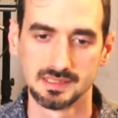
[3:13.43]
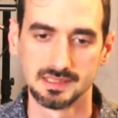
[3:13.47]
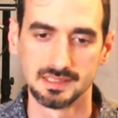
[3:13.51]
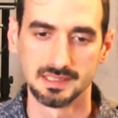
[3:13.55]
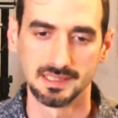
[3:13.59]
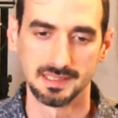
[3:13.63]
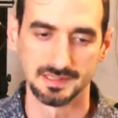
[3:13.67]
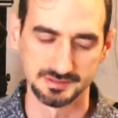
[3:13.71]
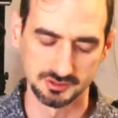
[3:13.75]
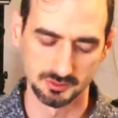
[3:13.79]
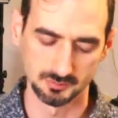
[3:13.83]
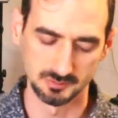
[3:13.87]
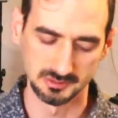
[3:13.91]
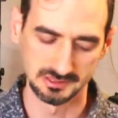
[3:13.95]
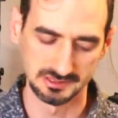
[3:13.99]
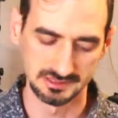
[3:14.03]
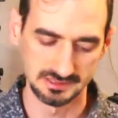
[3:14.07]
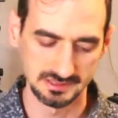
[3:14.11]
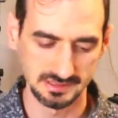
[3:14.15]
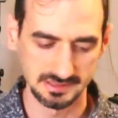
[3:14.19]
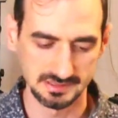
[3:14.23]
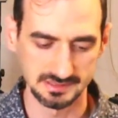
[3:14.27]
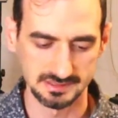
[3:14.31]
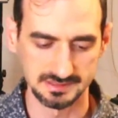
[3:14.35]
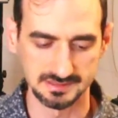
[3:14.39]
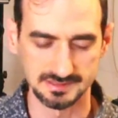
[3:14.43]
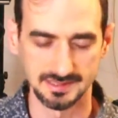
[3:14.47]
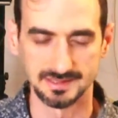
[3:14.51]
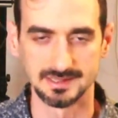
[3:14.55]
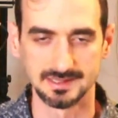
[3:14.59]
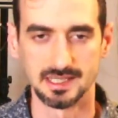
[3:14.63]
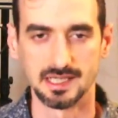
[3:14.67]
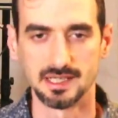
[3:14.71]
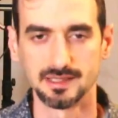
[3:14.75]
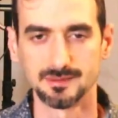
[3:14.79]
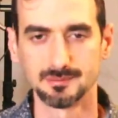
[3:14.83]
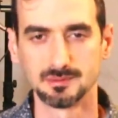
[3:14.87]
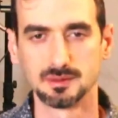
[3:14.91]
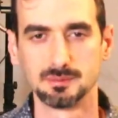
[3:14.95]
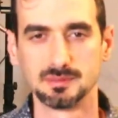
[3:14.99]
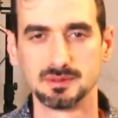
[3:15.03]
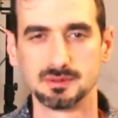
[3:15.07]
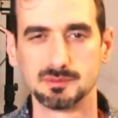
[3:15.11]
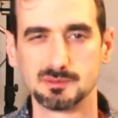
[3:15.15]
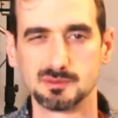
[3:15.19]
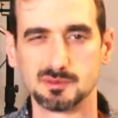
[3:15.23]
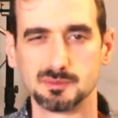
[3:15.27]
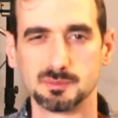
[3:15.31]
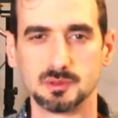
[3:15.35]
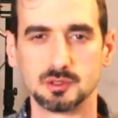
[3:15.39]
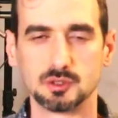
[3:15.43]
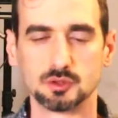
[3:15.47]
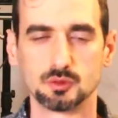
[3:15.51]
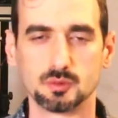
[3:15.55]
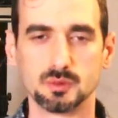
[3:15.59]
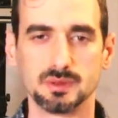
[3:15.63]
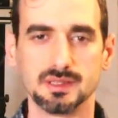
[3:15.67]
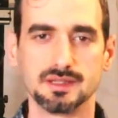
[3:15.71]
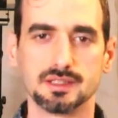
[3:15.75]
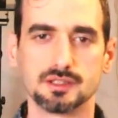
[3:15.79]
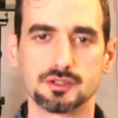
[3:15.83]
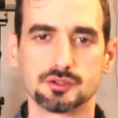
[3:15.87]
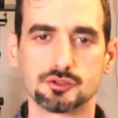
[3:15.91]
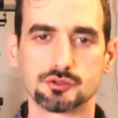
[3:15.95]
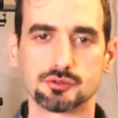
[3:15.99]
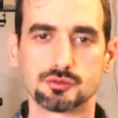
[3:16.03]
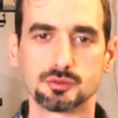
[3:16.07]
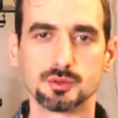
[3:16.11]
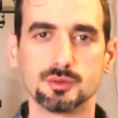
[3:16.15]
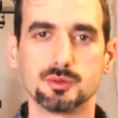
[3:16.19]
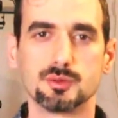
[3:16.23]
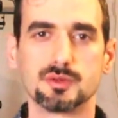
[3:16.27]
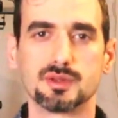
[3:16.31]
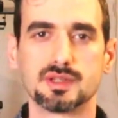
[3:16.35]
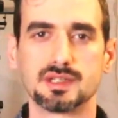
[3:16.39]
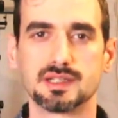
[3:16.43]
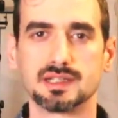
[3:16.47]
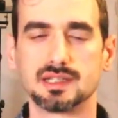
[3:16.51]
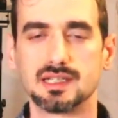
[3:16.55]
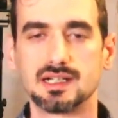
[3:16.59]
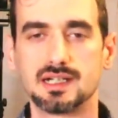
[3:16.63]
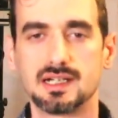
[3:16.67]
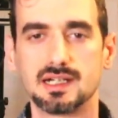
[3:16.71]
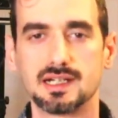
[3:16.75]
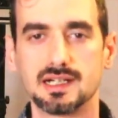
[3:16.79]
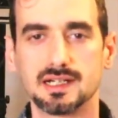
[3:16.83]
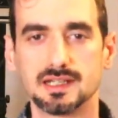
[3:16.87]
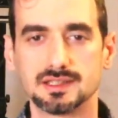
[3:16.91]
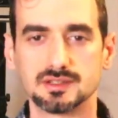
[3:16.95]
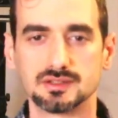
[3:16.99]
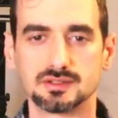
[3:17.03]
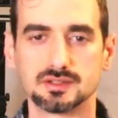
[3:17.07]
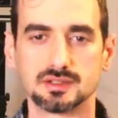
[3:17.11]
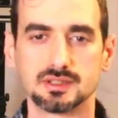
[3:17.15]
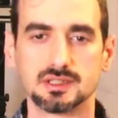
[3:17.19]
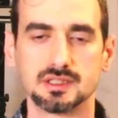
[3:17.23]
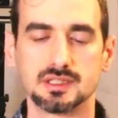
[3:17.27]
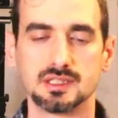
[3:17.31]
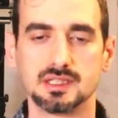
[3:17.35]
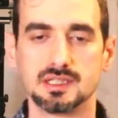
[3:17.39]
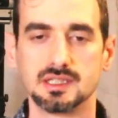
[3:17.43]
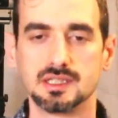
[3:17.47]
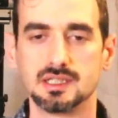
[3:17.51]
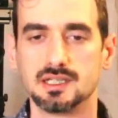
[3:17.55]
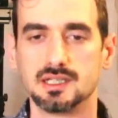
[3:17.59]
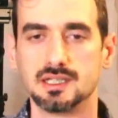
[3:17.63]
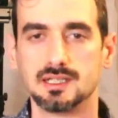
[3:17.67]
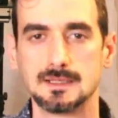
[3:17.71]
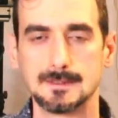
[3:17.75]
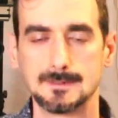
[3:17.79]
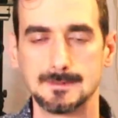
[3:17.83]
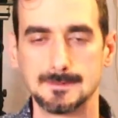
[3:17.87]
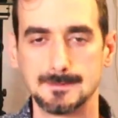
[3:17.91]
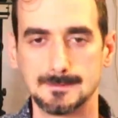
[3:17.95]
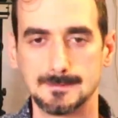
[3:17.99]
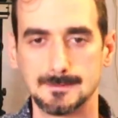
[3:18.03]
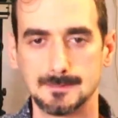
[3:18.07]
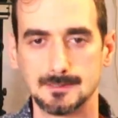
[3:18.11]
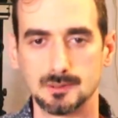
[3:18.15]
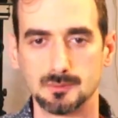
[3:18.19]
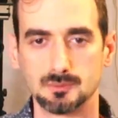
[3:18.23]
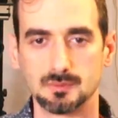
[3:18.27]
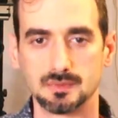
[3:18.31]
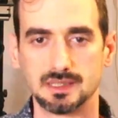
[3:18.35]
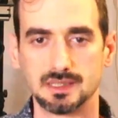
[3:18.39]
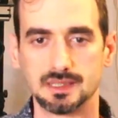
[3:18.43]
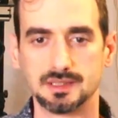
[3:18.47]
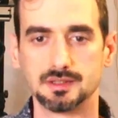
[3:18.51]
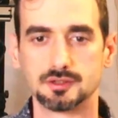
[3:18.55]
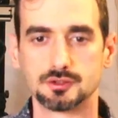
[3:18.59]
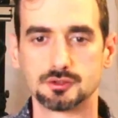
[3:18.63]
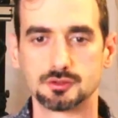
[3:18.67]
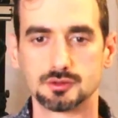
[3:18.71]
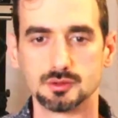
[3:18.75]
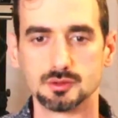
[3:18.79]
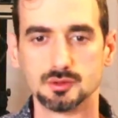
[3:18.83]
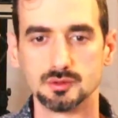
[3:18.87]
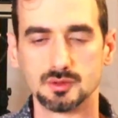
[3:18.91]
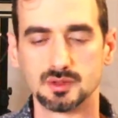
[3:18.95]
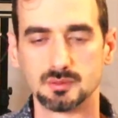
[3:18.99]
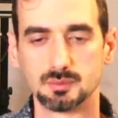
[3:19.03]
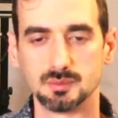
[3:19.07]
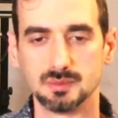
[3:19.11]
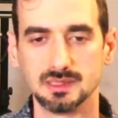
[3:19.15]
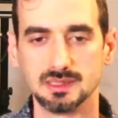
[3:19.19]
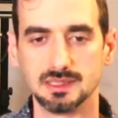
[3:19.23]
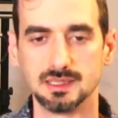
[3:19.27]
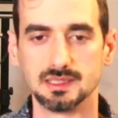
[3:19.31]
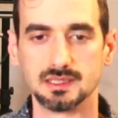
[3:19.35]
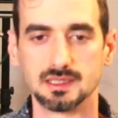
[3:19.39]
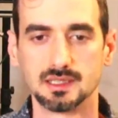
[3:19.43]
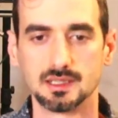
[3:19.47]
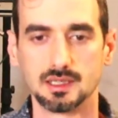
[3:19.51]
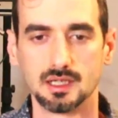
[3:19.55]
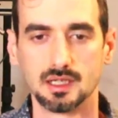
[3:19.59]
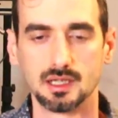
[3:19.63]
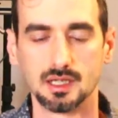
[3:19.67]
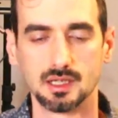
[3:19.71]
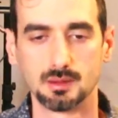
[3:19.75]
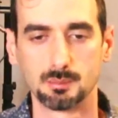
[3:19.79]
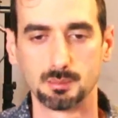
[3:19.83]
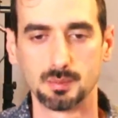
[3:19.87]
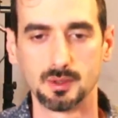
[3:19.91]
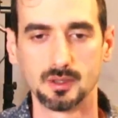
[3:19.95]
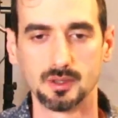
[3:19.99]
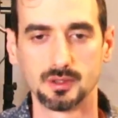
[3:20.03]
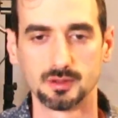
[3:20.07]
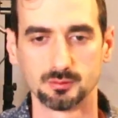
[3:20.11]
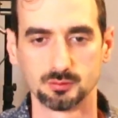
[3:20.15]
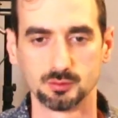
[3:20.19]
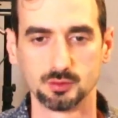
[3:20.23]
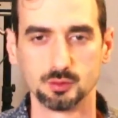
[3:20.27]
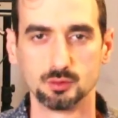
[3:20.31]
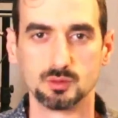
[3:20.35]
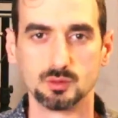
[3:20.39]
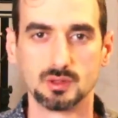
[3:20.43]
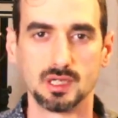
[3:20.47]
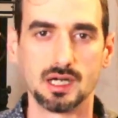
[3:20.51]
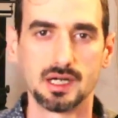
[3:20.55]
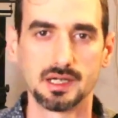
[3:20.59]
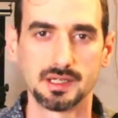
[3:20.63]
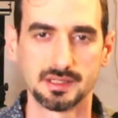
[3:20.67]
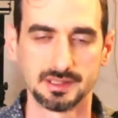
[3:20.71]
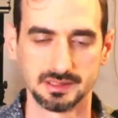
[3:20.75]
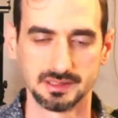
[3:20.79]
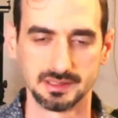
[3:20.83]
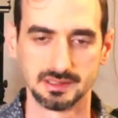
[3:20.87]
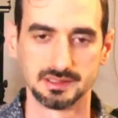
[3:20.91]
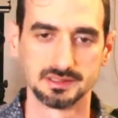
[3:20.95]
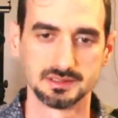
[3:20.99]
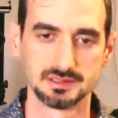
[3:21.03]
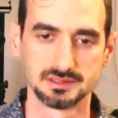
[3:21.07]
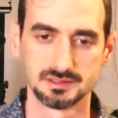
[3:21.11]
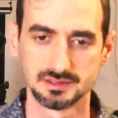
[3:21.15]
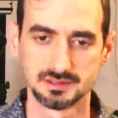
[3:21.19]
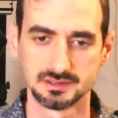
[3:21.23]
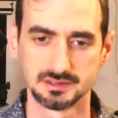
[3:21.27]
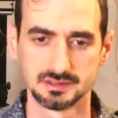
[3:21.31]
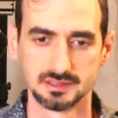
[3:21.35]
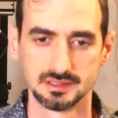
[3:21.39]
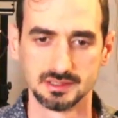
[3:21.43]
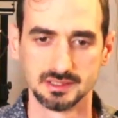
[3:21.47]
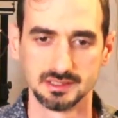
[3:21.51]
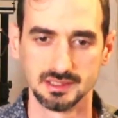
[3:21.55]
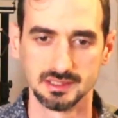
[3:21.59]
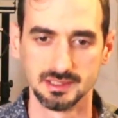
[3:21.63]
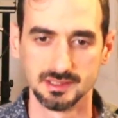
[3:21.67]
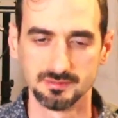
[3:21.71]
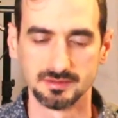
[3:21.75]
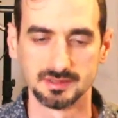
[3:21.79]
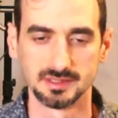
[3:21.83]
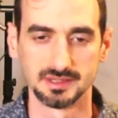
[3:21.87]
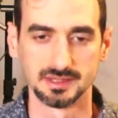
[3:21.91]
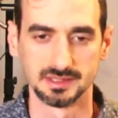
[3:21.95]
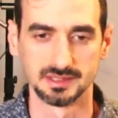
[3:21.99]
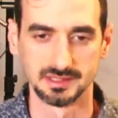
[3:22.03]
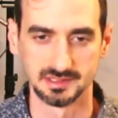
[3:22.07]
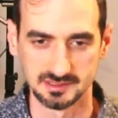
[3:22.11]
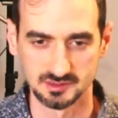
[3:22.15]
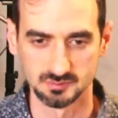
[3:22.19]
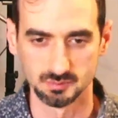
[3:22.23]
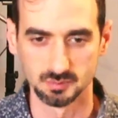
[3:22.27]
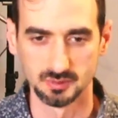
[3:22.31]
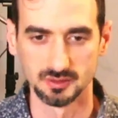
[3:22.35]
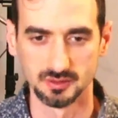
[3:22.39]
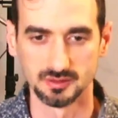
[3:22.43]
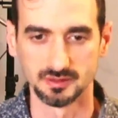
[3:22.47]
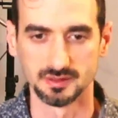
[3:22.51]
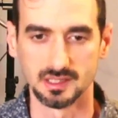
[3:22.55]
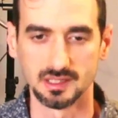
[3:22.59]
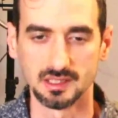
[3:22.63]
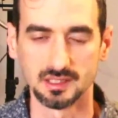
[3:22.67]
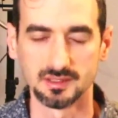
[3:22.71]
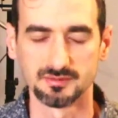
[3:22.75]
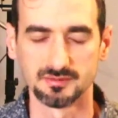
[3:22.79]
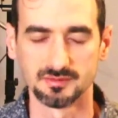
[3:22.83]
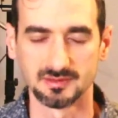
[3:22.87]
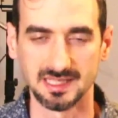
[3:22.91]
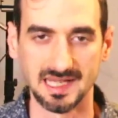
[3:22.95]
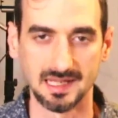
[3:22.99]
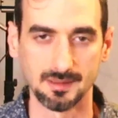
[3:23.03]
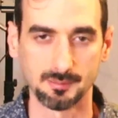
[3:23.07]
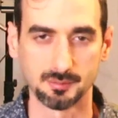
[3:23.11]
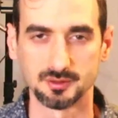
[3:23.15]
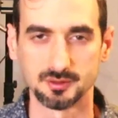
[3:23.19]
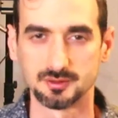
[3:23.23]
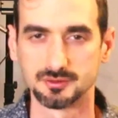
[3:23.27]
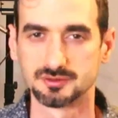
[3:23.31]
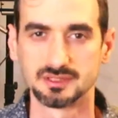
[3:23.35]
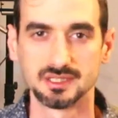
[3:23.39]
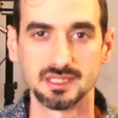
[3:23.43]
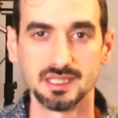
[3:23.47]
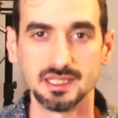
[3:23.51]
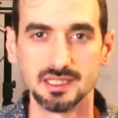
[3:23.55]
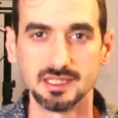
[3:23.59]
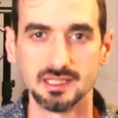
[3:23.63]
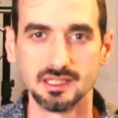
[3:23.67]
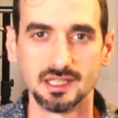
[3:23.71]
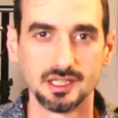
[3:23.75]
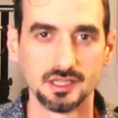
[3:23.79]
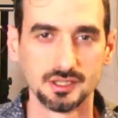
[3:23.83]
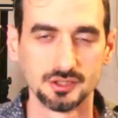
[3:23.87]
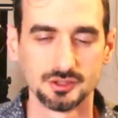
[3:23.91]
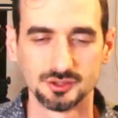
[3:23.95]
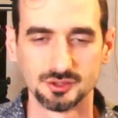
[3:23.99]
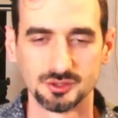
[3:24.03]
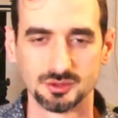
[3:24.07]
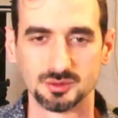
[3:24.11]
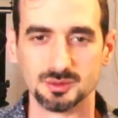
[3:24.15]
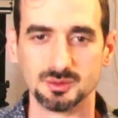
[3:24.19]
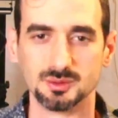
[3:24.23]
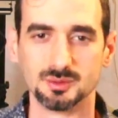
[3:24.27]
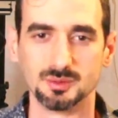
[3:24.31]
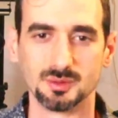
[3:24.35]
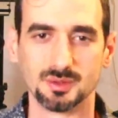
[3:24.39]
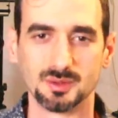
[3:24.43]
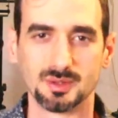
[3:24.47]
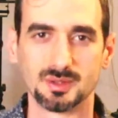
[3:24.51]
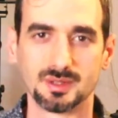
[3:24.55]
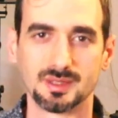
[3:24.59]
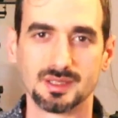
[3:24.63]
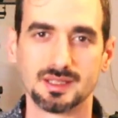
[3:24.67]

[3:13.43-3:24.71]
And so we see this dichotomy be between the truth and lies, um, and the truth being uh, part of who God is, even the spirit of capital T, truth.